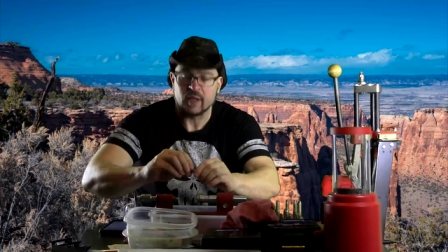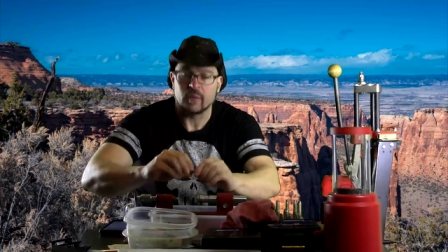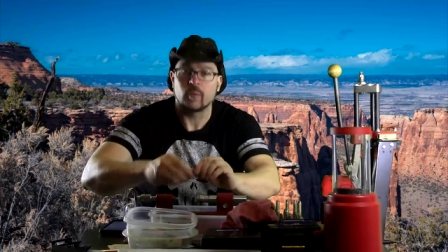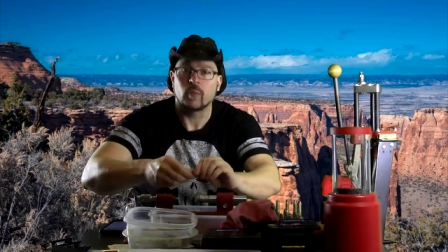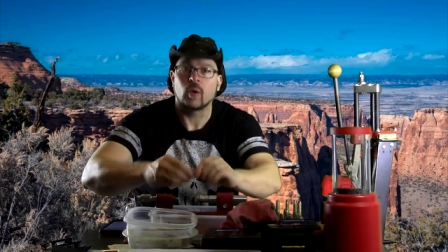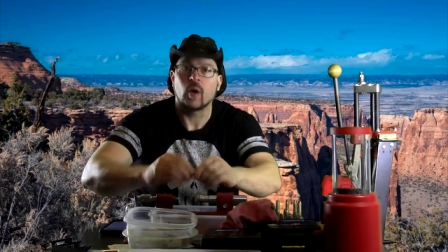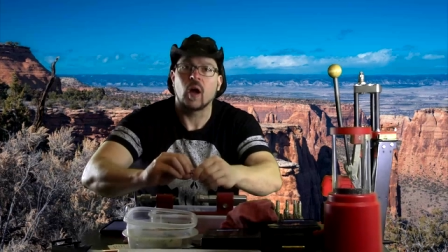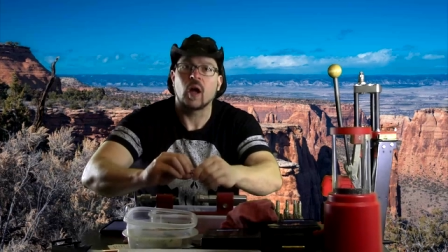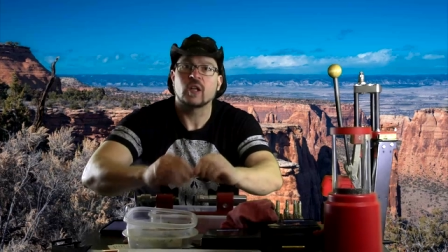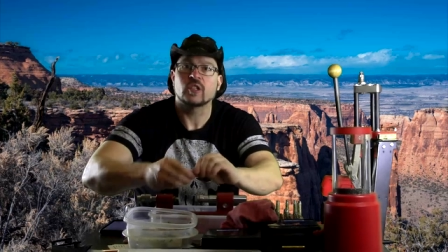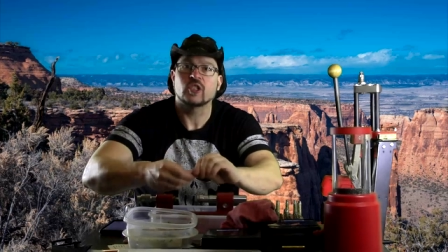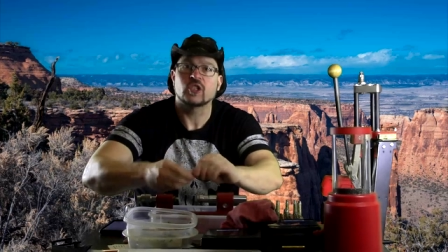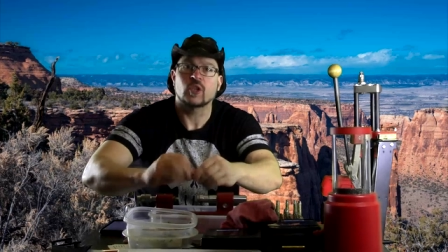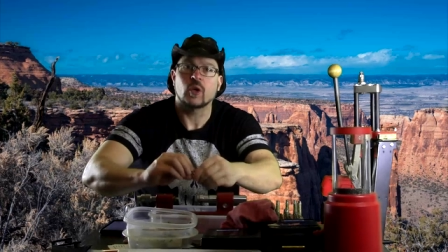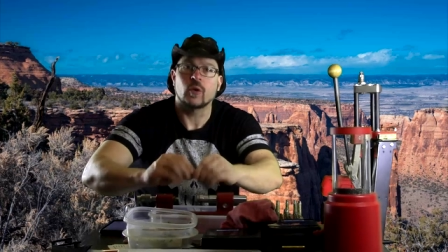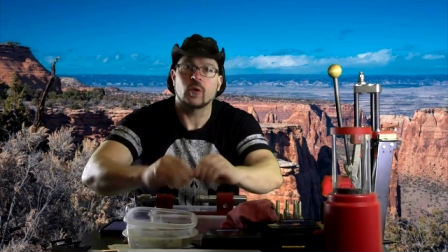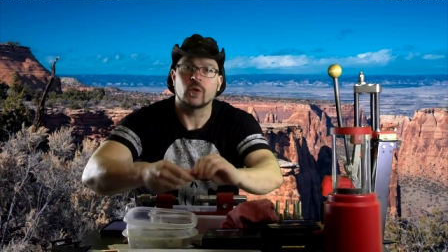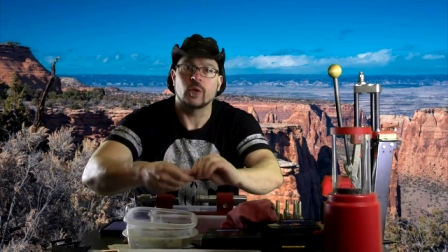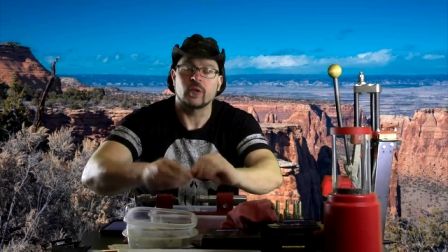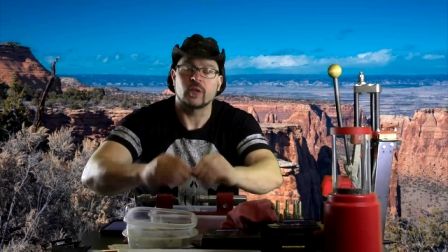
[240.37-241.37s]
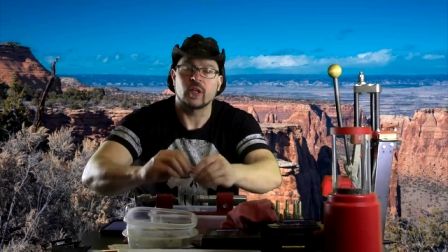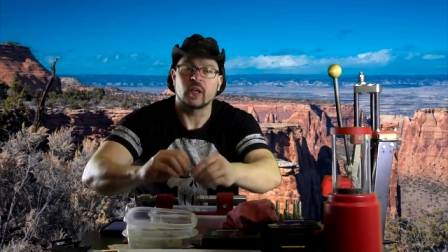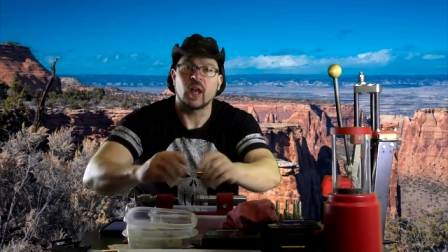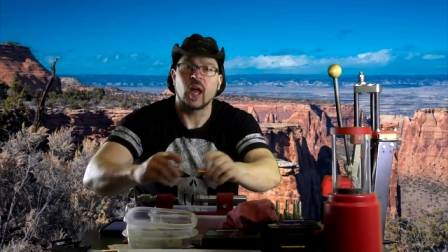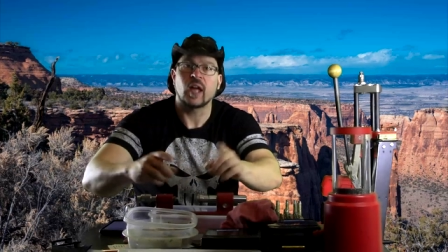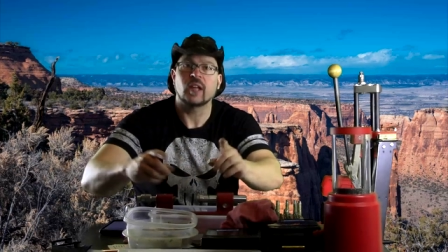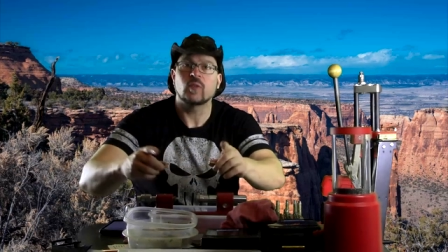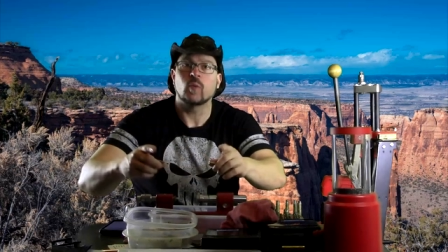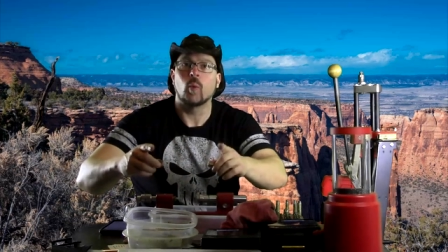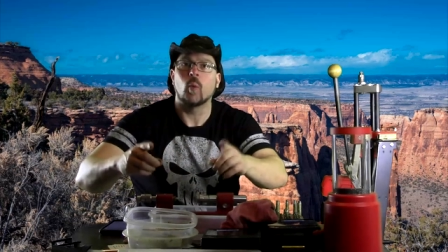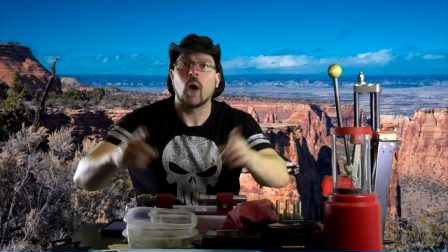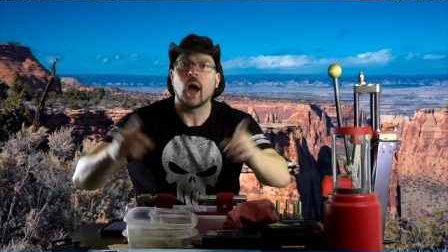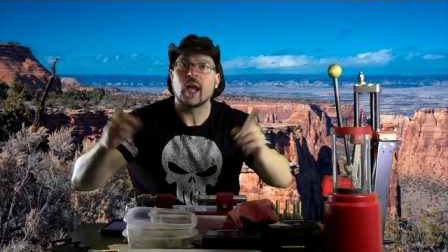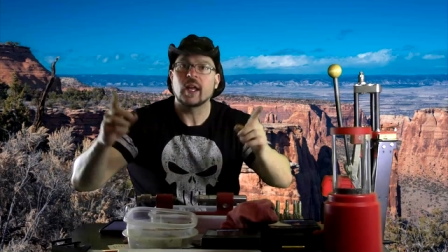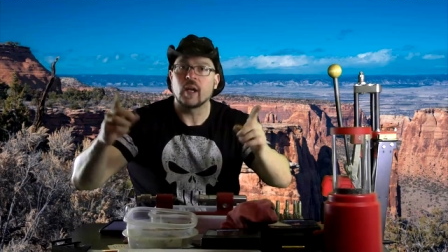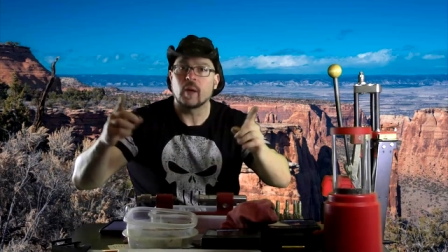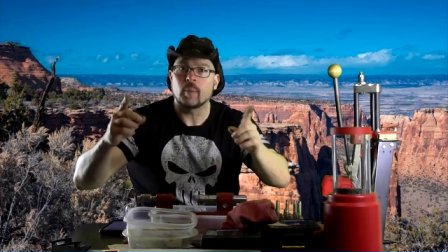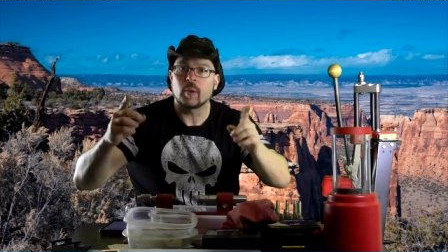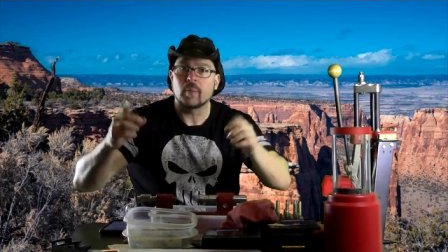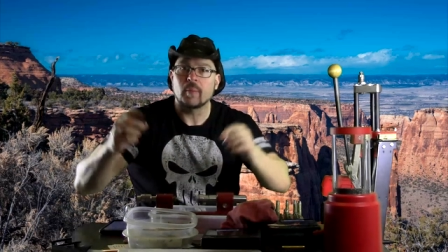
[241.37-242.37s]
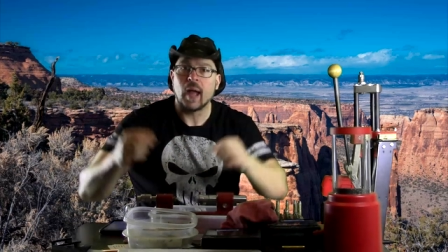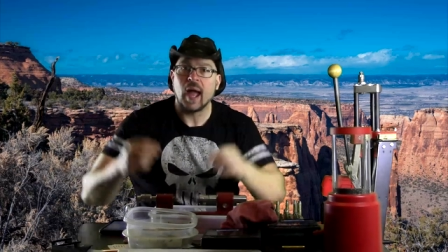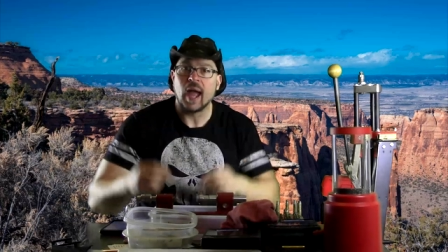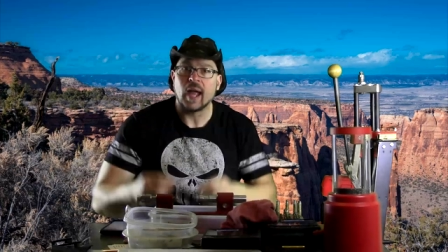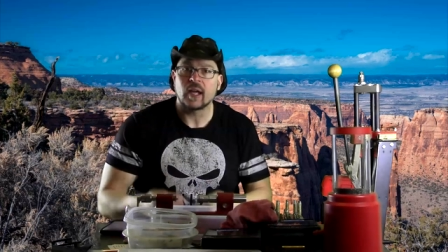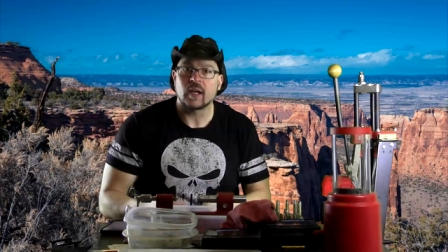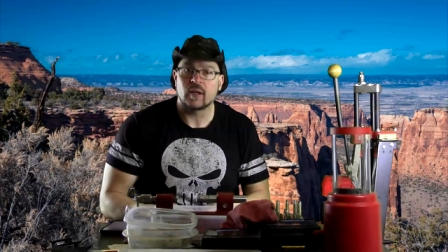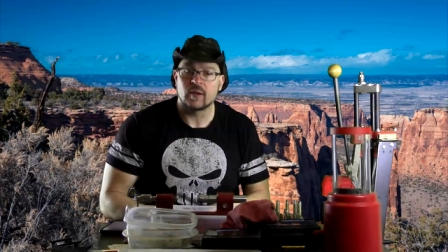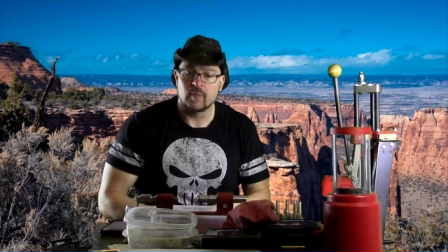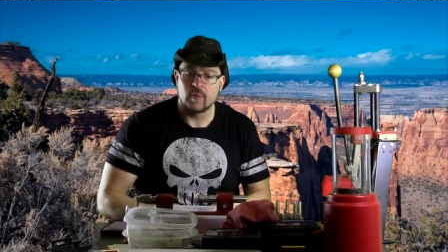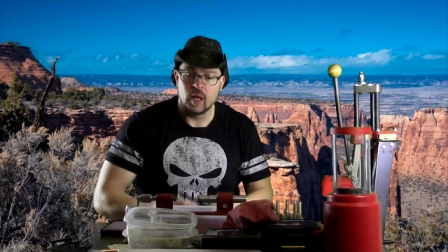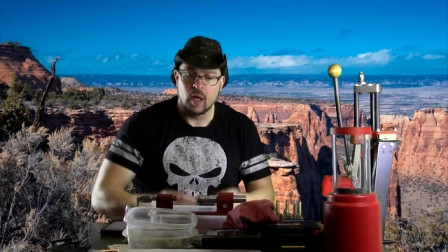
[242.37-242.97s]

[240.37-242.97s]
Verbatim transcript: broad shoulders, a nice wide upper back,